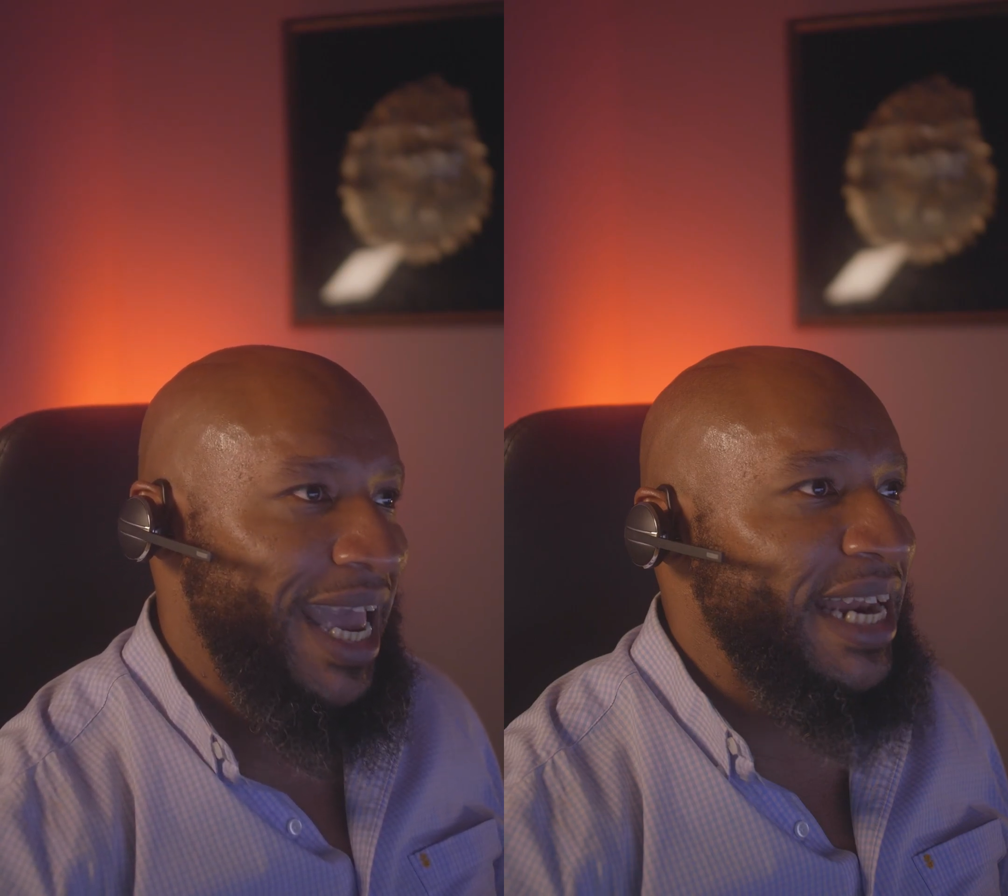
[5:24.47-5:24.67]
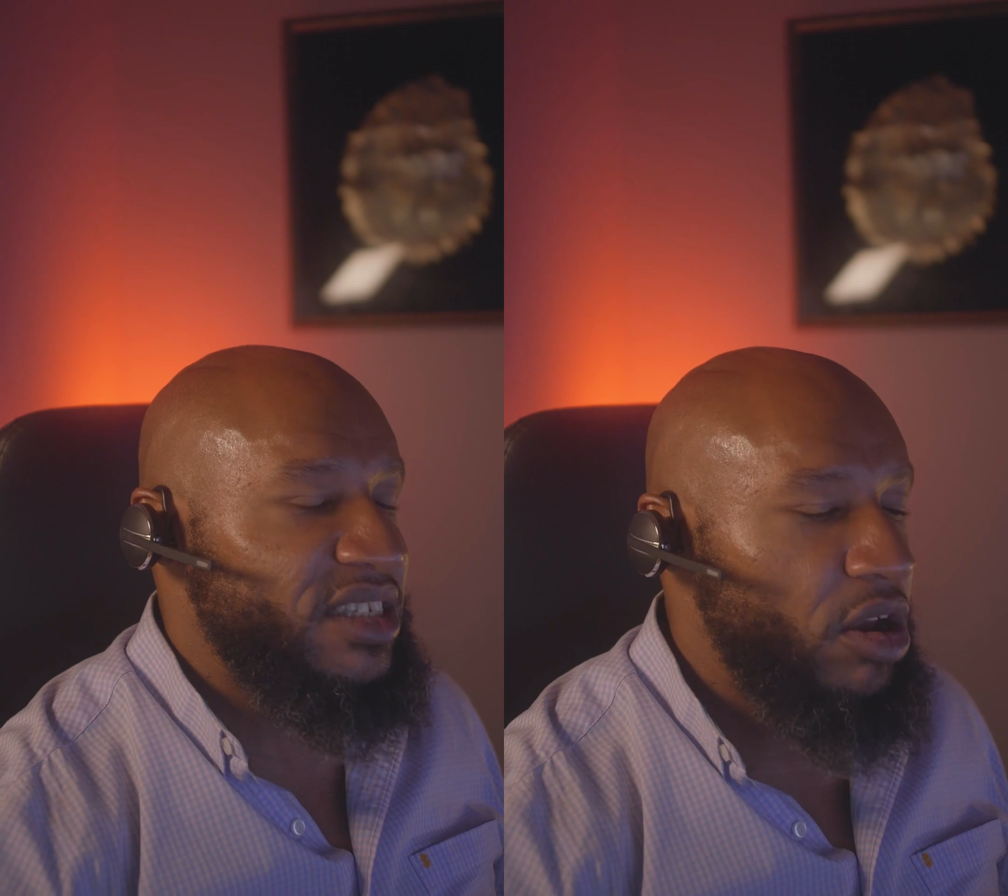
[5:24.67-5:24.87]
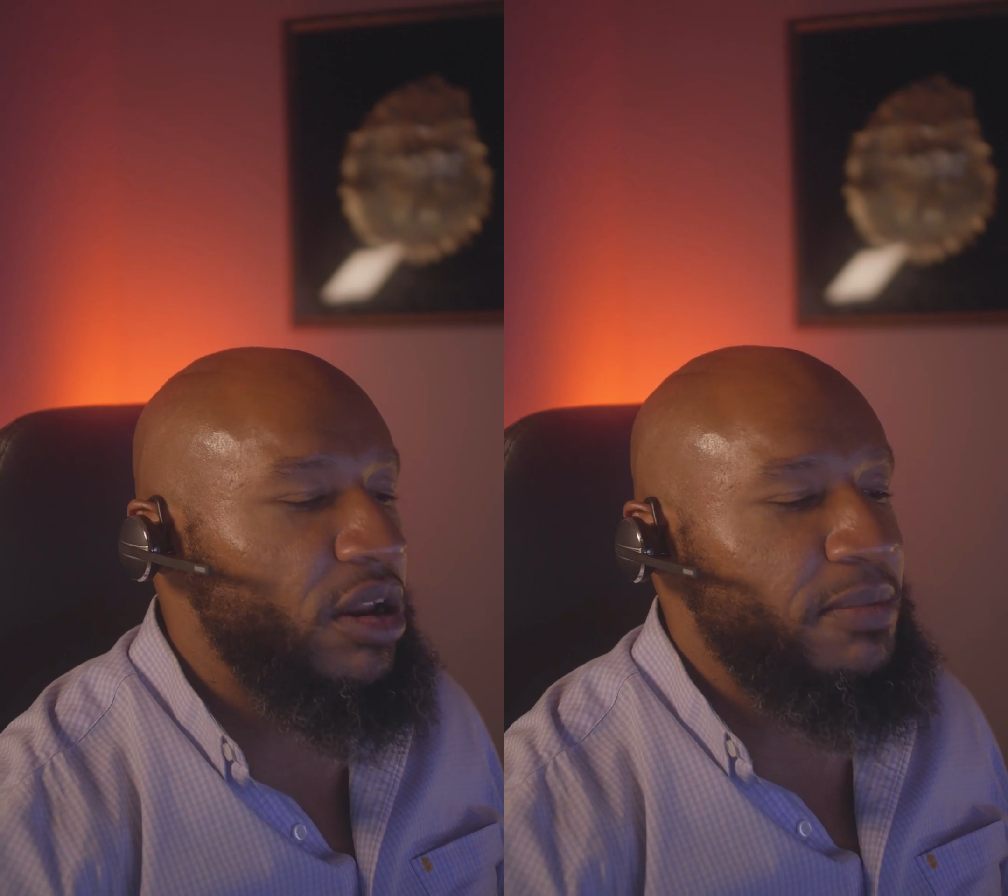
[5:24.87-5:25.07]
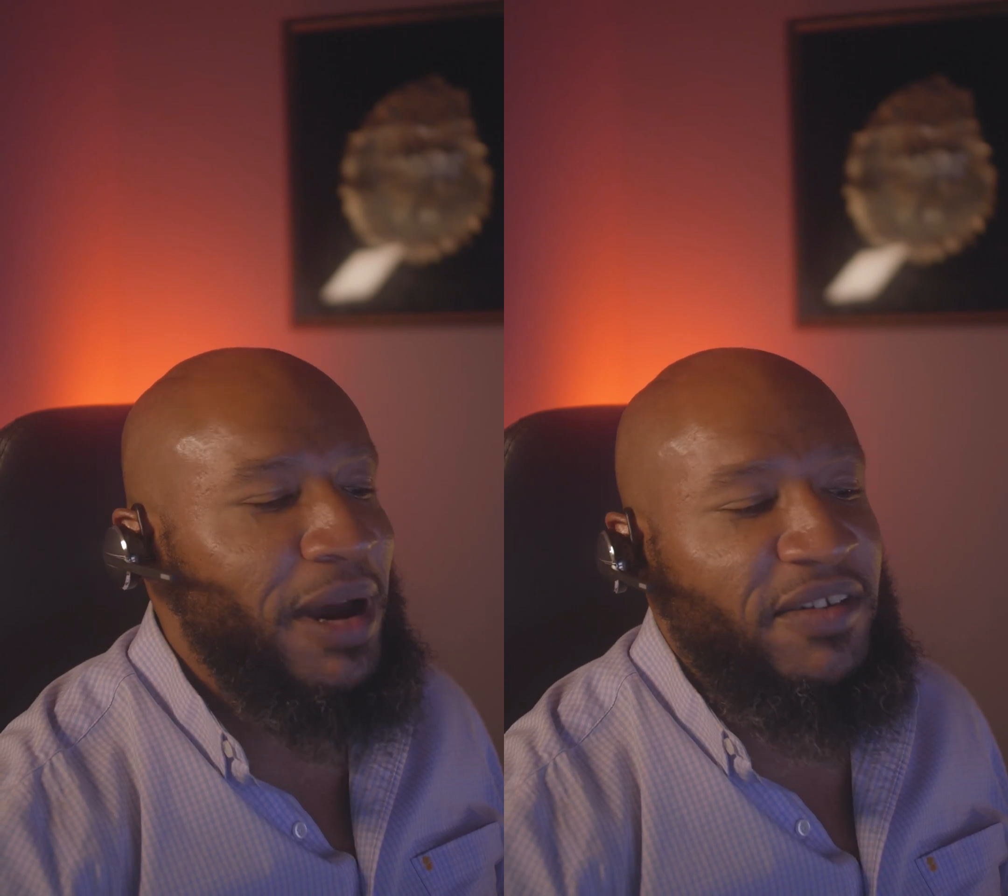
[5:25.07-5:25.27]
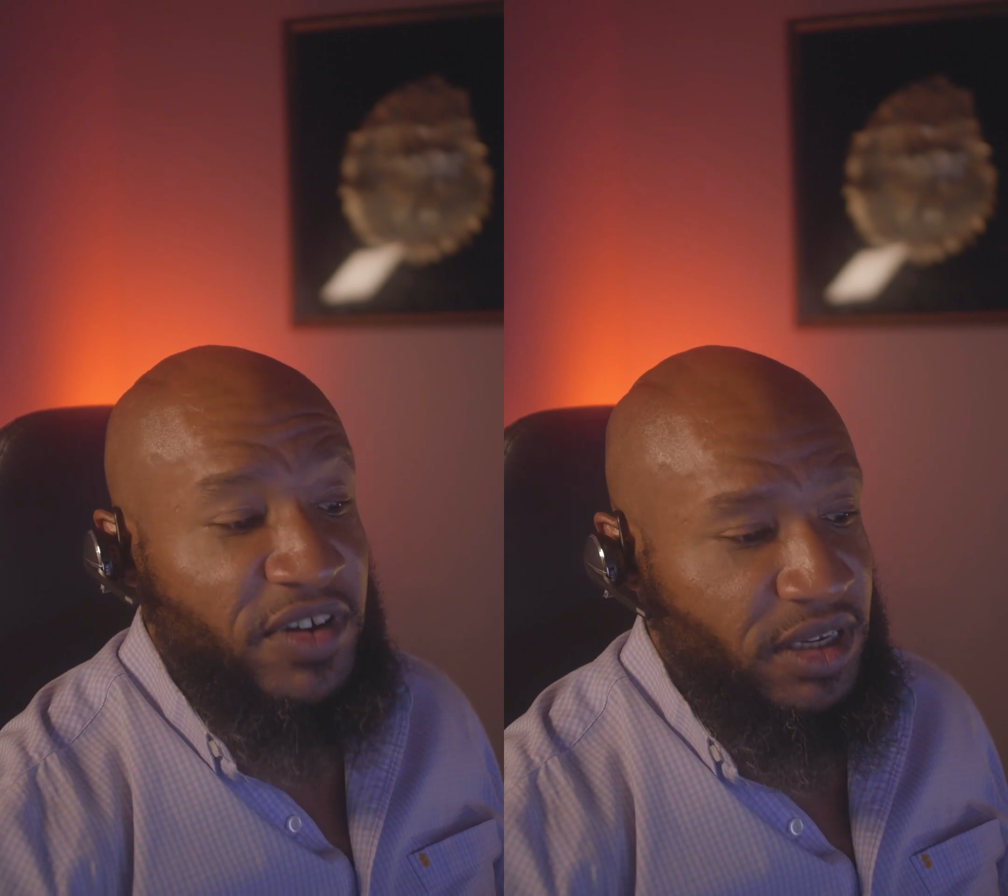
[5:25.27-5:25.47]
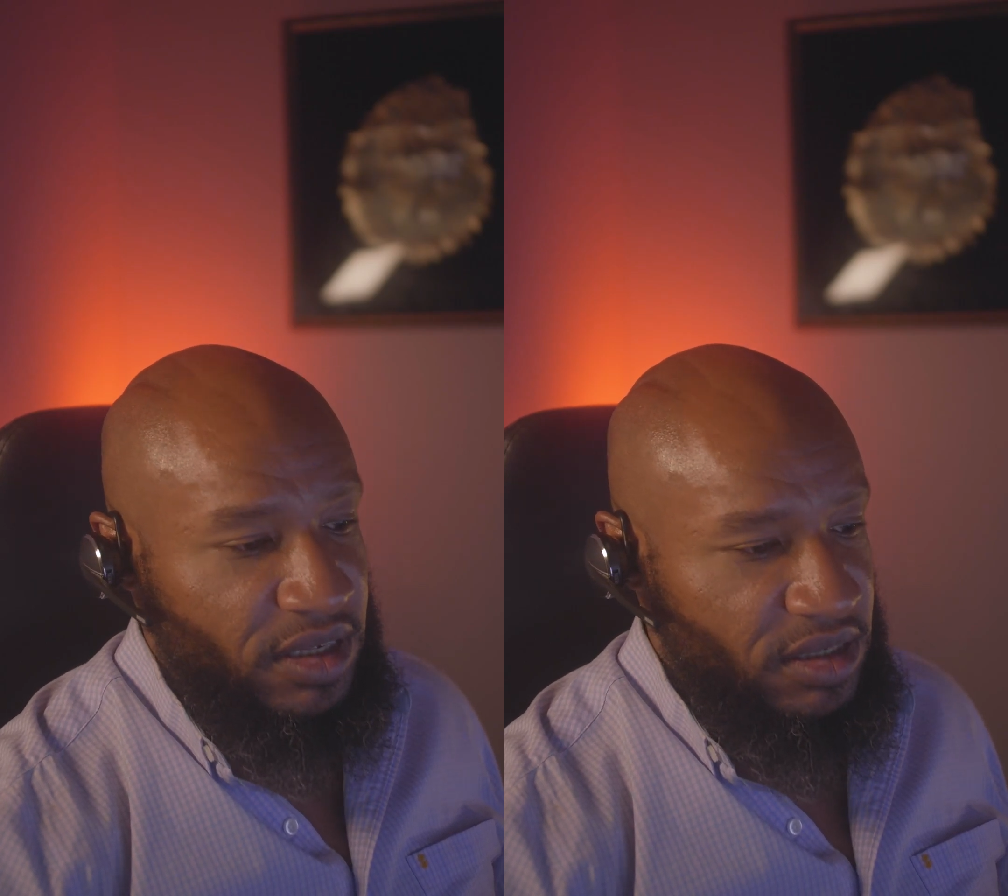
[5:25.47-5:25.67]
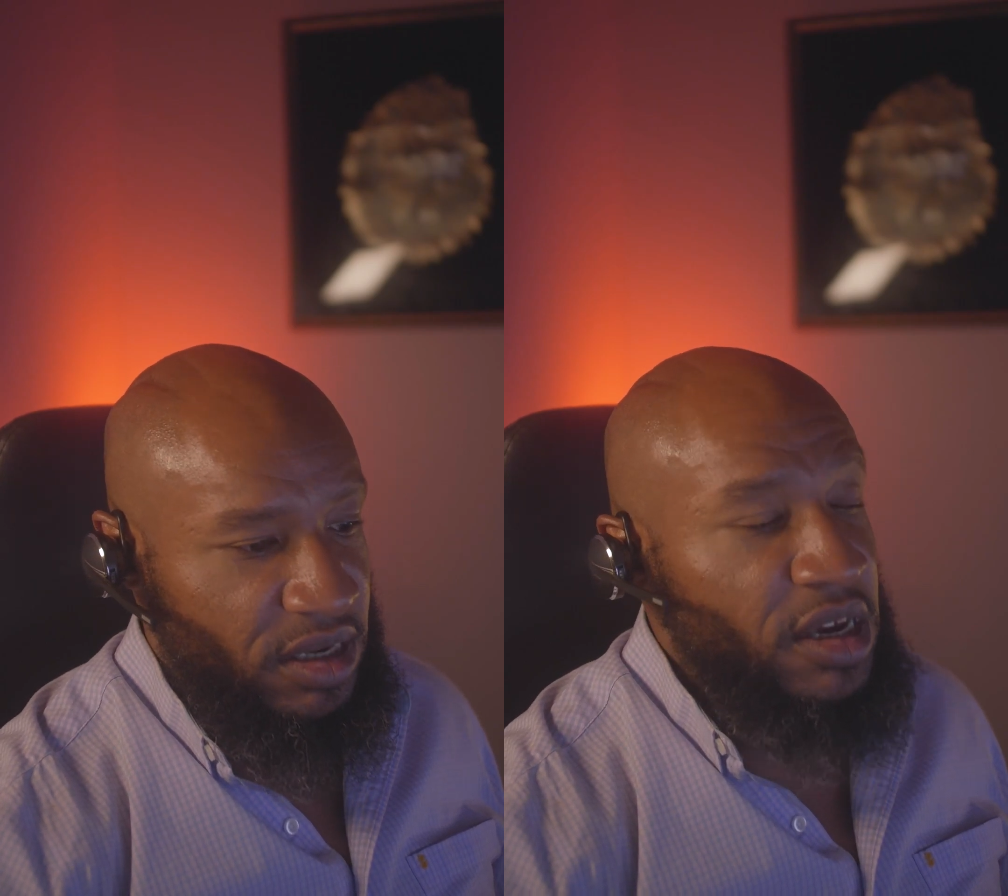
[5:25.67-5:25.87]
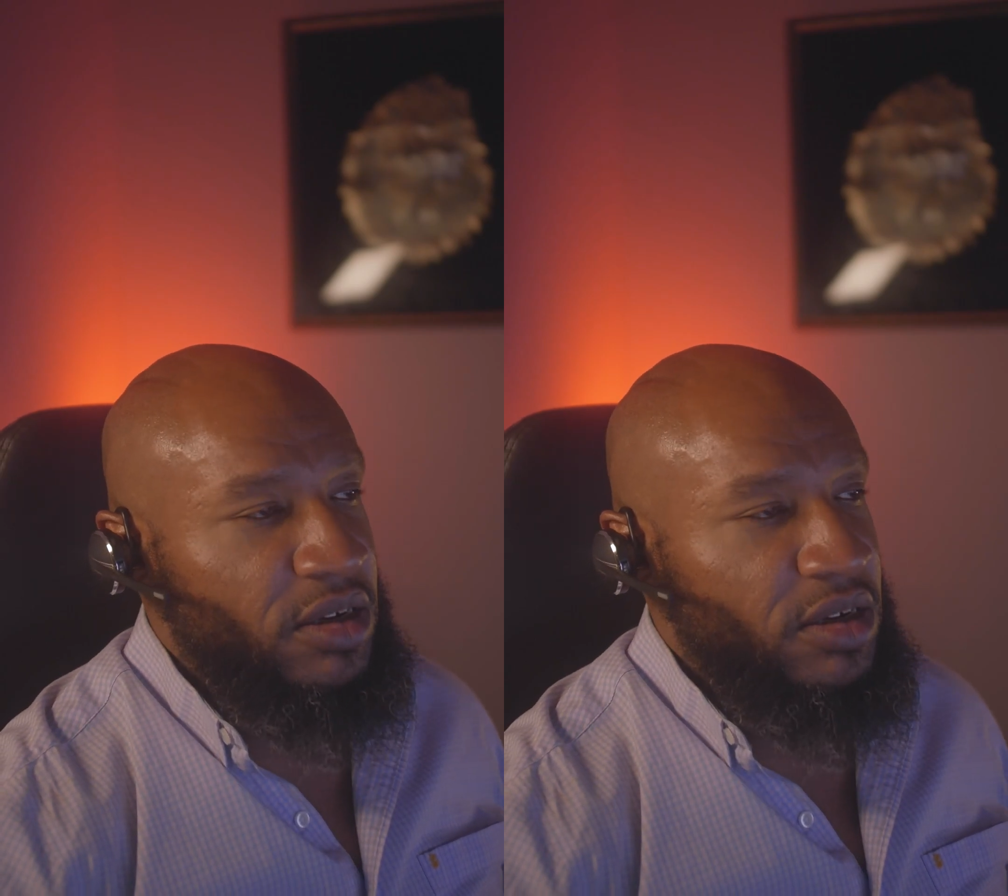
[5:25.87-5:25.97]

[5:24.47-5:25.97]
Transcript: and it's all in my village.